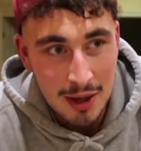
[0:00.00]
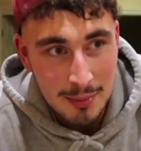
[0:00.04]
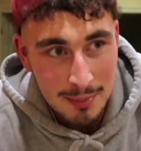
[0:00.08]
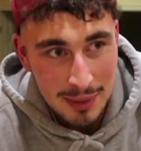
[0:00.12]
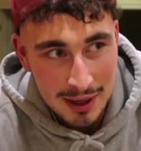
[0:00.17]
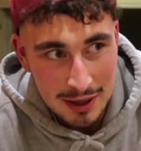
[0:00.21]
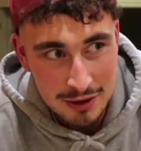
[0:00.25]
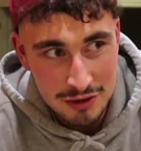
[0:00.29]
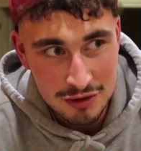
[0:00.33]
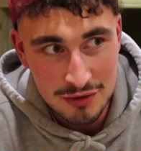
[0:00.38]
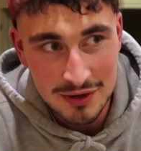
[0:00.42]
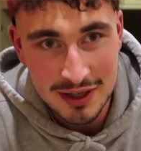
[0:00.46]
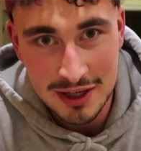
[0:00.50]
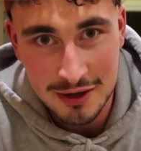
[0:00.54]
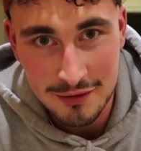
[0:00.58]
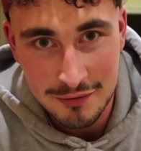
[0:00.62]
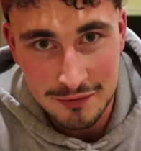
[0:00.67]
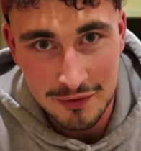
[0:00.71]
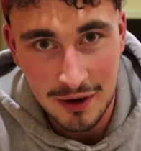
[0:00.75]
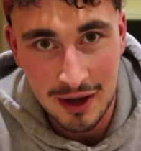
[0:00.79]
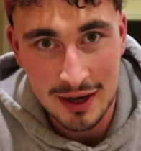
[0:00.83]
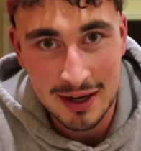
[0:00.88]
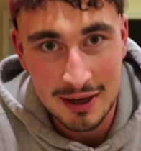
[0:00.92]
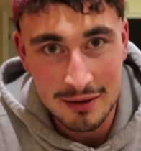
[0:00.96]
But it was really
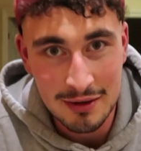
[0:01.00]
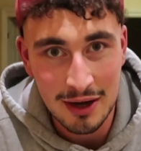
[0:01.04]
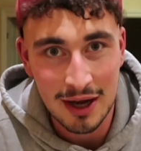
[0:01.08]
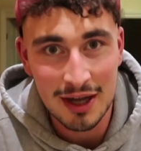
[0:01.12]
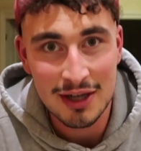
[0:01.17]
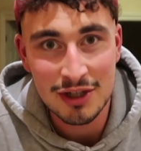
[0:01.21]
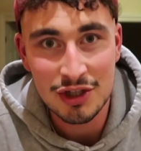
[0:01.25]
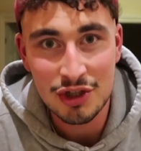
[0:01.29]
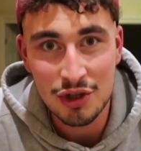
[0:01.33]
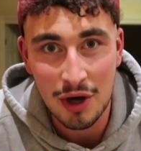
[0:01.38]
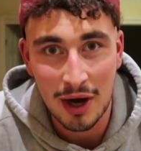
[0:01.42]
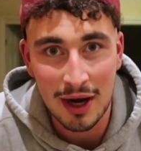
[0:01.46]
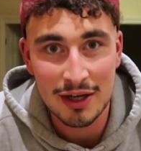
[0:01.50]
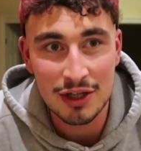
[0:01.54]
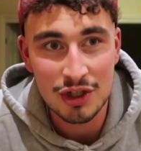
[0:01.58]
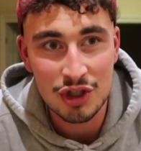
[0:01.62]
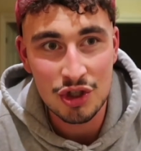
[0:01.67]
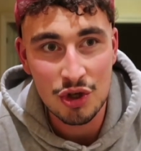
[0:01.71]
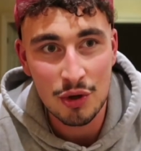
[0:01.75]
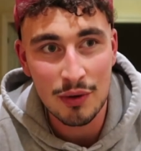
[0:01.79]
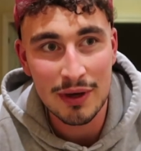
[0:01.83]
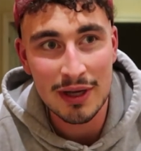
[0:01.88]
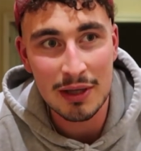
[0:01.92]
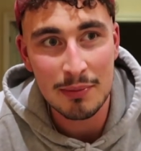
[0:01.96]
good fun. I
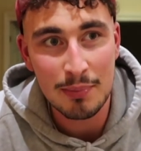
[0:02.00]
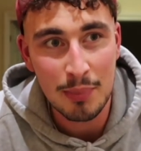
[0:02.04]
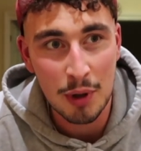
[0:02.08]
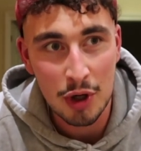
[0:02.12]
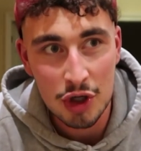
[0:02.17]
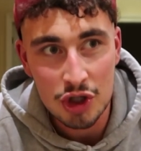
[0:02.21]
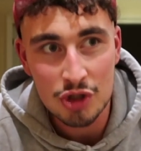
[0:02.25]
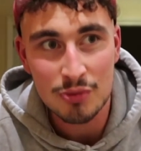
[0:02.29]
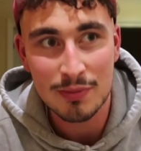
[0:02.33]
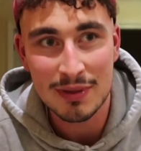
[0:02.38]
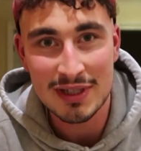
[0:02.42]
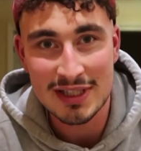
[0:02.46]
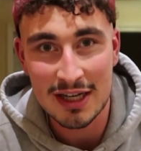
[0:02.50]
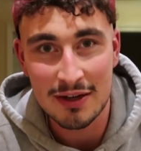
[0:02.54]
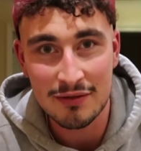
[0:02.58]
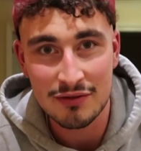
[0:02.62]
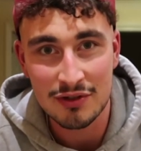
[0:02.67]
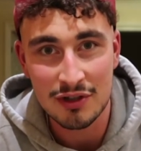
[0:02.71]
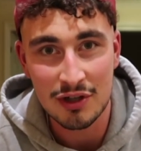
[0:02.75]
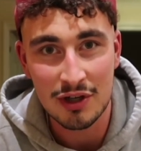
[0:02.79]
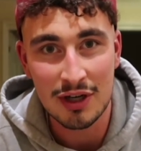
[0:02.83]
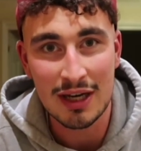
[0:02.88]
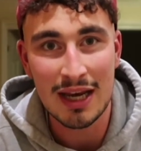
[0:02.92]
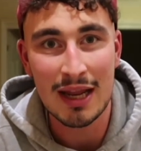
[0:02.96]
enjoyed pushing
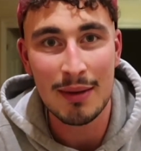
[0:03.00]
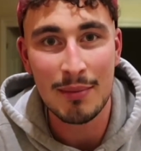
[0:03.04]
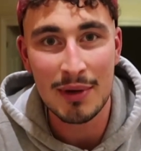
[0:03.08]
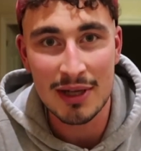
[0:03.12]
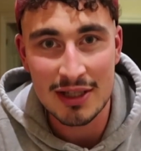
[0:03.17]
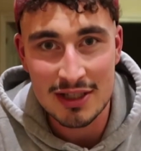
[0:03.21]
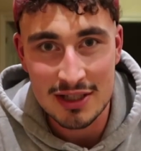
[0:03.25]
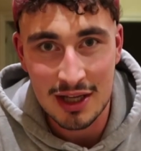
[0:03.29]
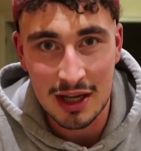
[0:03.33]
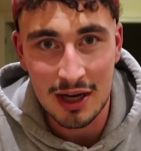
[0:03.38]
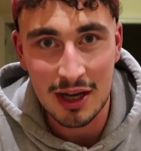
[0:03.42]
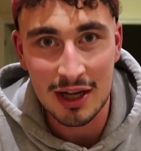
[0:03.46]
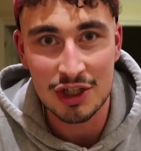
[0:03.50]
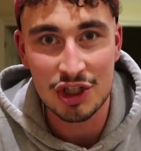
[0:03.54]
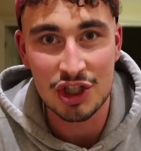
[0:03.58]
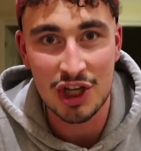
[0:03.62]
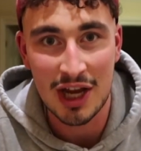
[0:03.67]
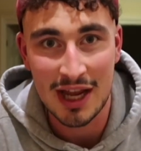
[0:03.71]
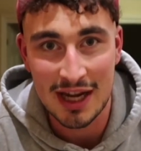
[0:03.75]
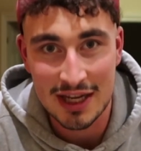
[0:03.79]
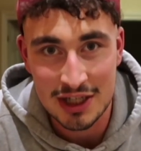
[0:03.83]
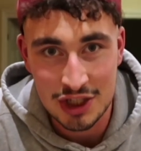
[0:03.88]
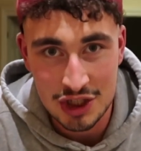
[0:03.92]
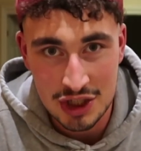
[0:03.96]
myself to new limits. I like
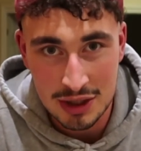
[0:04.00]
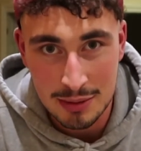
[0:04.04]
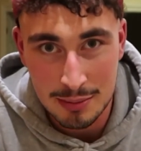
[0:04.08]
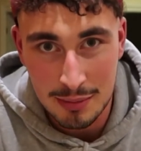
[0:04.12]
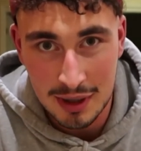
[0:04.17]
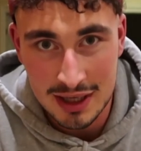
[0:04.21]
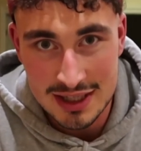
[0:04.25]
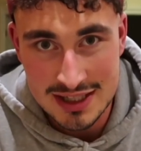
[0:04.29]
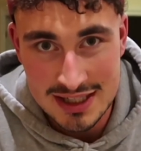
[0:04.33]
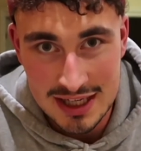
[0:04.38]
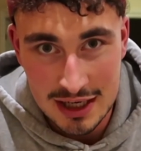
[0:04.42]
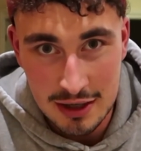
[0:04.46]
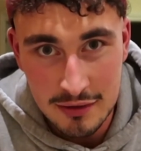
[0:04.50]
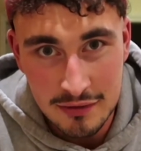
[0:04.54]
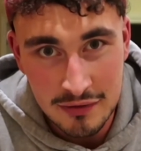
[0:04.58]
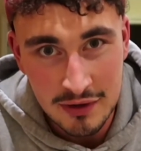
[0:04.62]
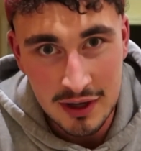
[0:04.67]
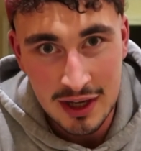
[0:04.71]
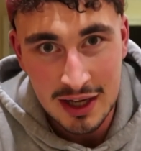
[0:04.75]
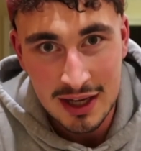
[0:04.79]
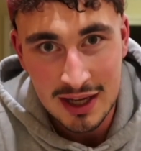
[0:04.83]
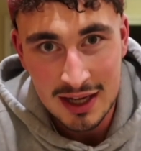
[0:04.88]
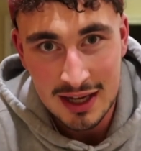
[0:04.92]
challenging myself.